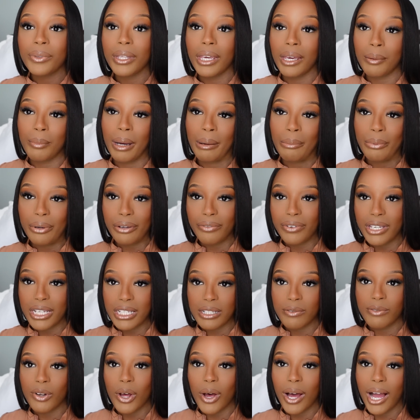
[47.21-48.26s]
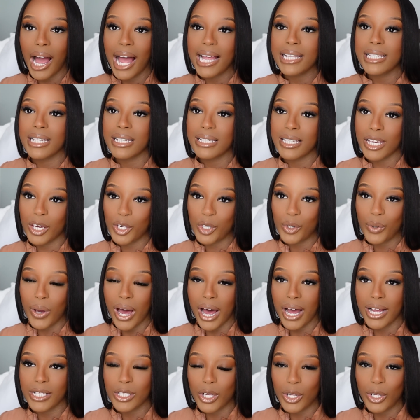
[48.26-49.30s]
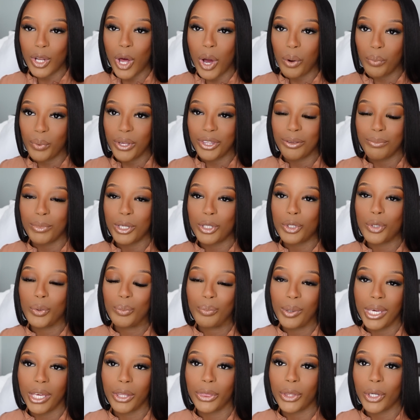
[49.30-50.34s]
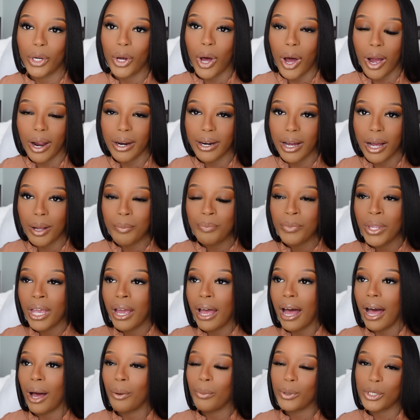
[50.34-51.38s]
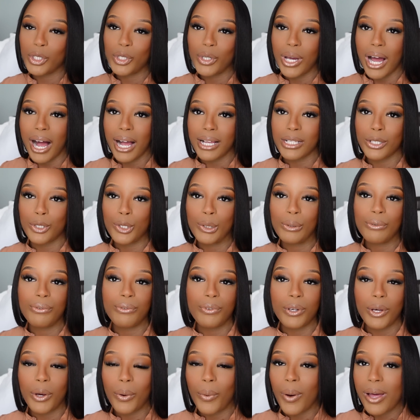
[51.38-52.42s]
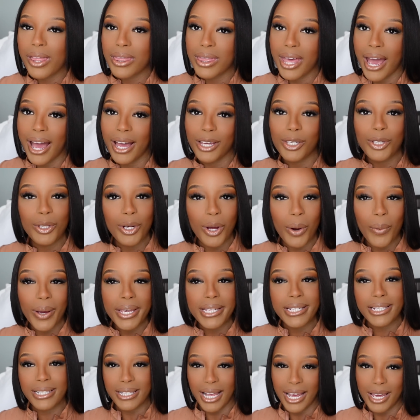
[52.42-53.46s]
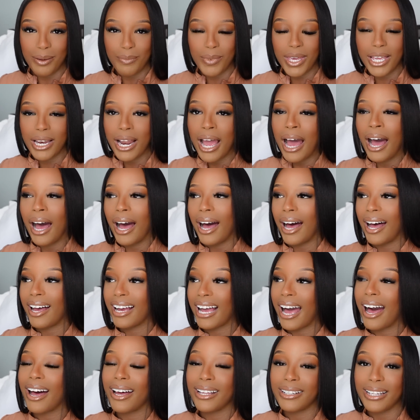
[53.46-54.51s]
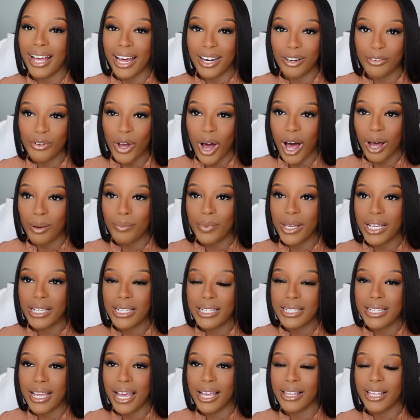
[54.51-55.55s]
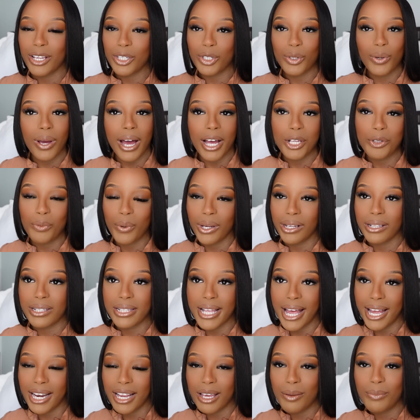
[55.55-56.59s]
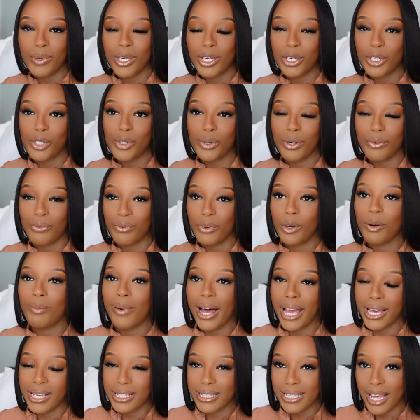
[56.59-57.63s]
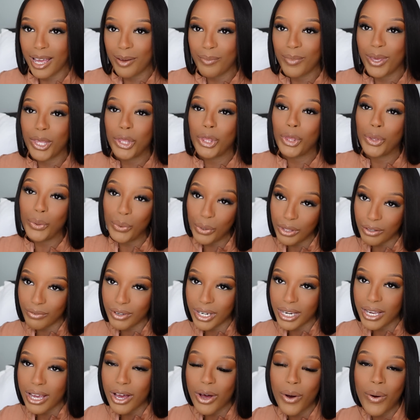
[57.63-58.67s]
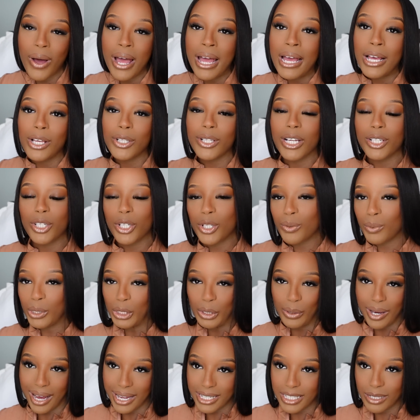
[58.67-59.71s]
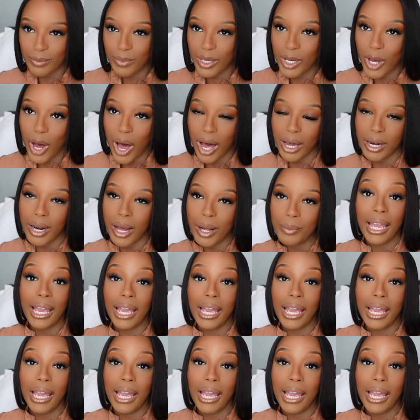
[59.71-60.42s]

In my previous vlog, I did take you guys along with me to pick the car up. I want you guys to feel that, you know, excitement. I got a lot of comments saying that you guys were excited because you can feel my excitement through the video. So I just want you guys to be caught up.